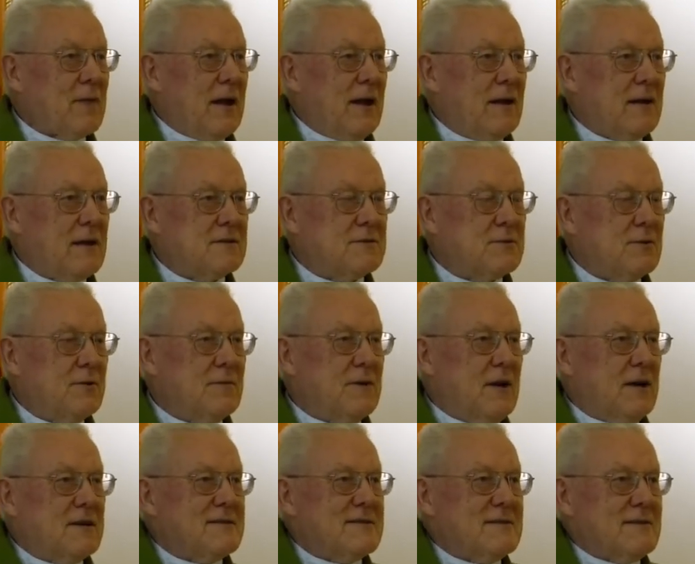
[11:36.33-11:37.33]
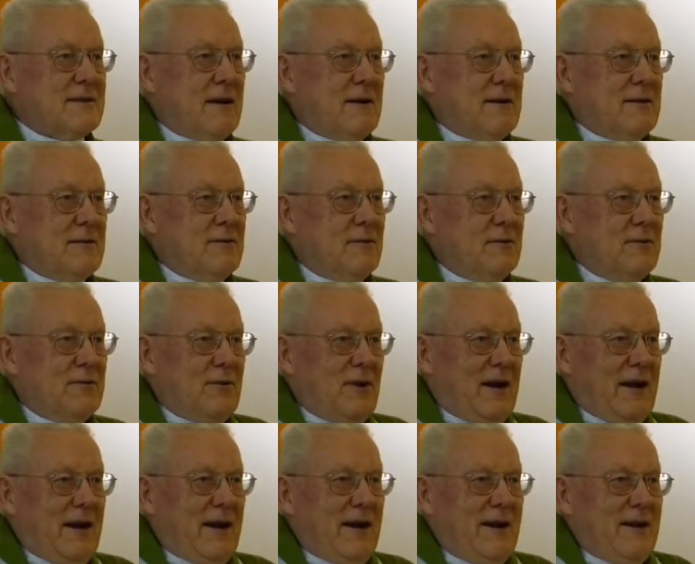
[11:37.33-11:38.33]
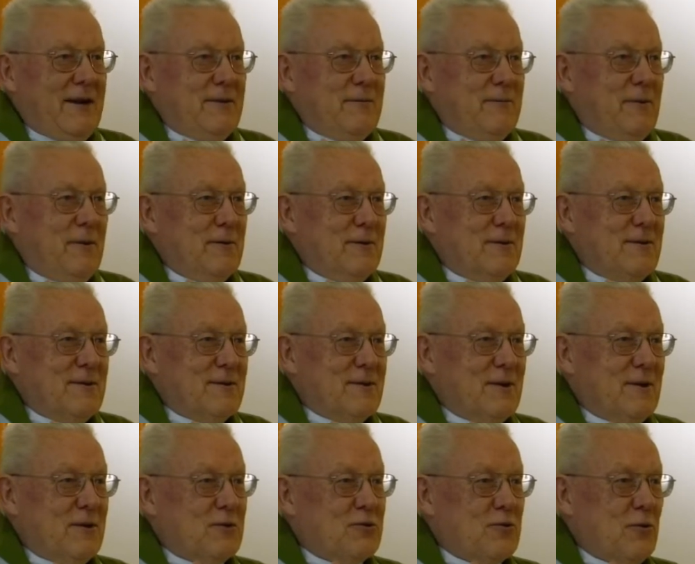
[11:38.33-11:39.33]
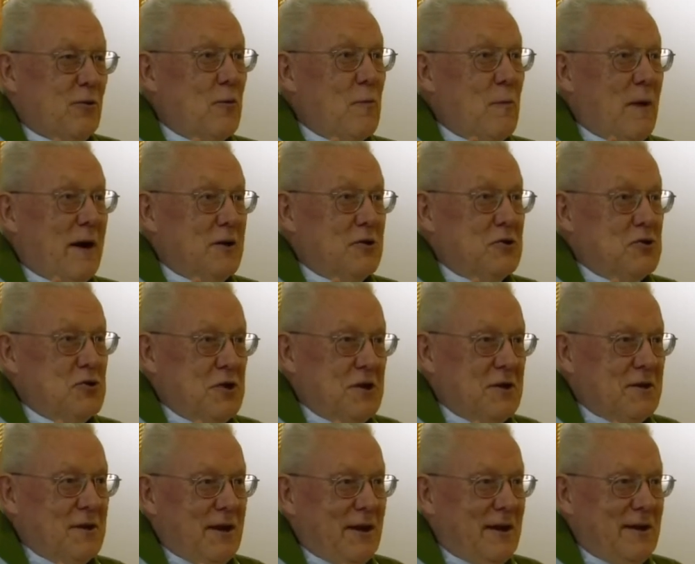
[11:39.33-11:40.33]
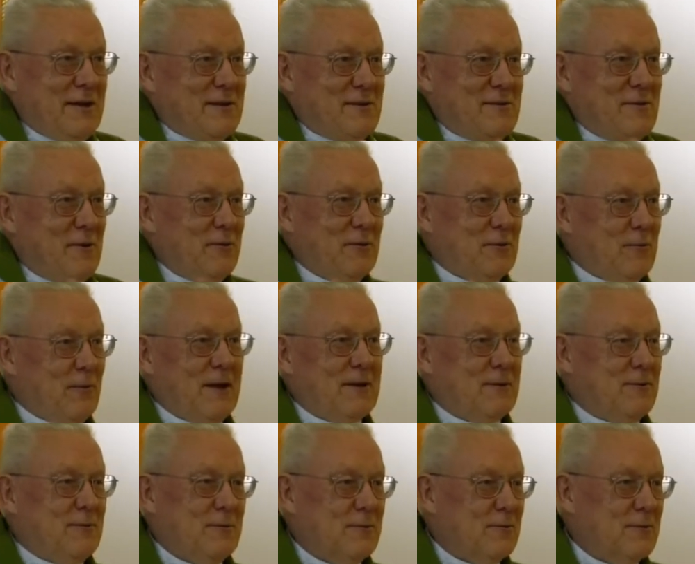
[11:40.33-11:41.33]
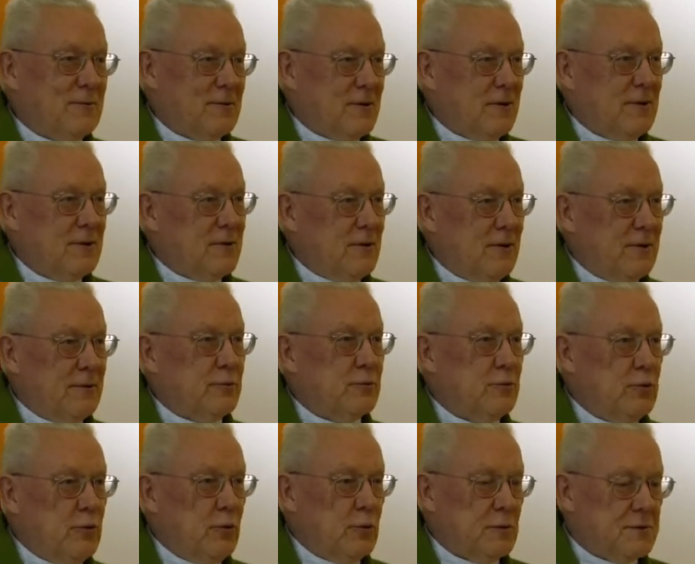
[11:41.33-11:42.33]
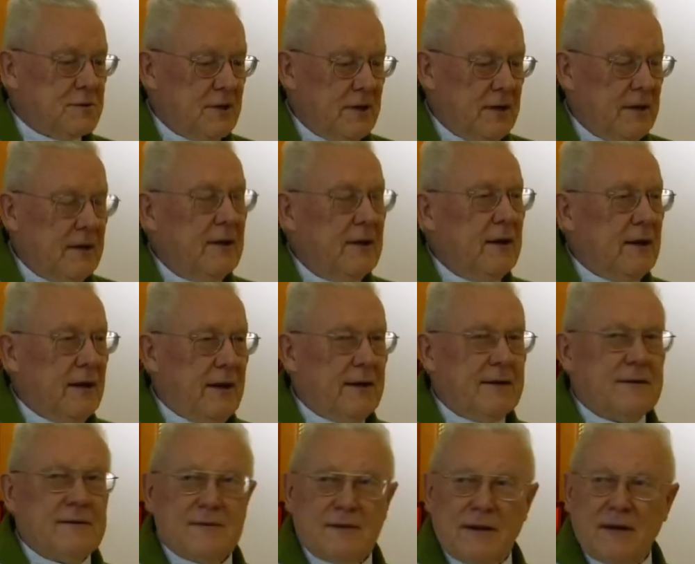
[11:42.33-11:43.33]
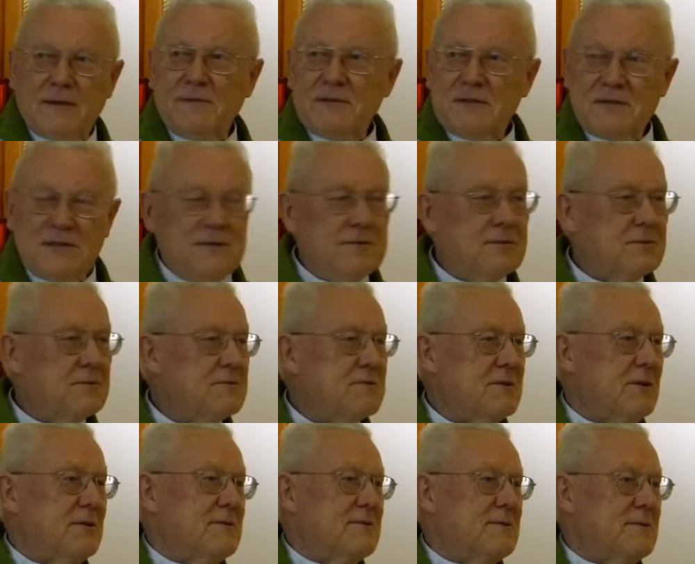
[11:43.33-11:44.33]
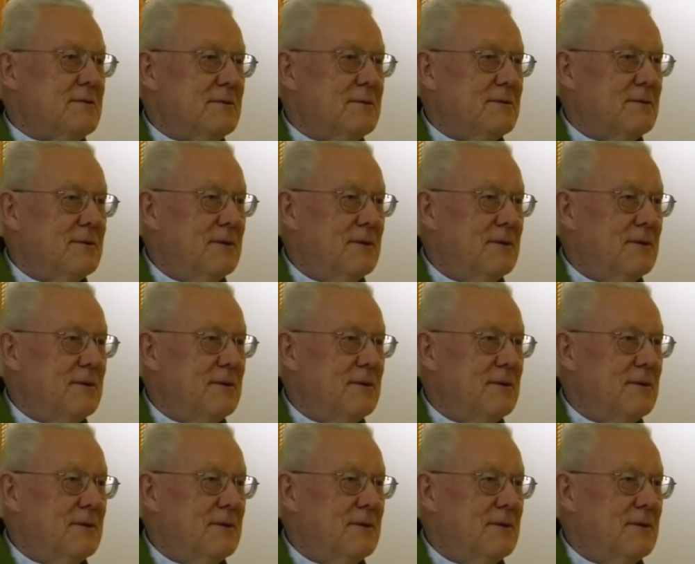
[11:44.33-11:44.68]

And then so we are scared. No, I won't show my cheek. I don't want to lose. And then we see the results.